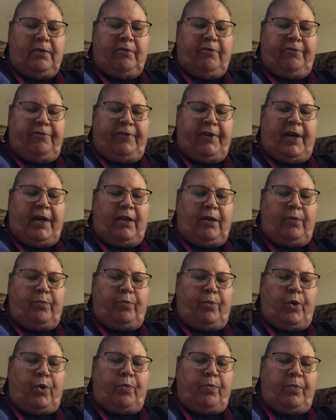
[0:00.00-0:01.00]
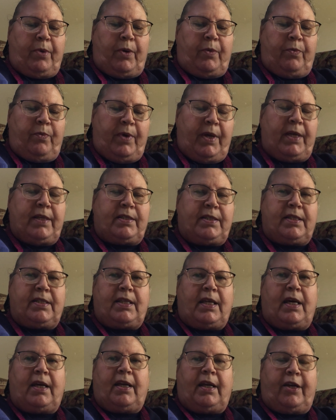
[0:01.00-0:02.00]
fell and broke my wrist
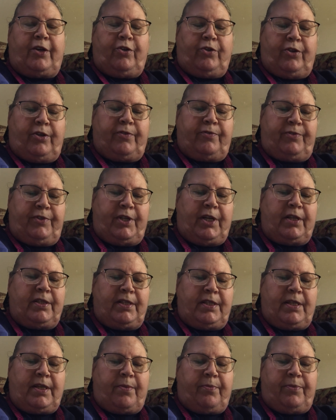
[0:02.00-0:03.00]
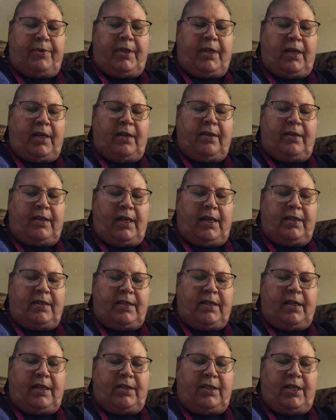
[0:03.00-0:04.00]
that I could have done something? And they
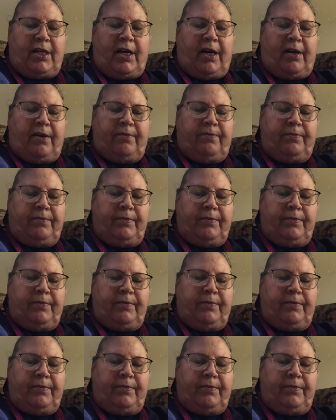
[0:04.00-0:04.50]
said, yeah.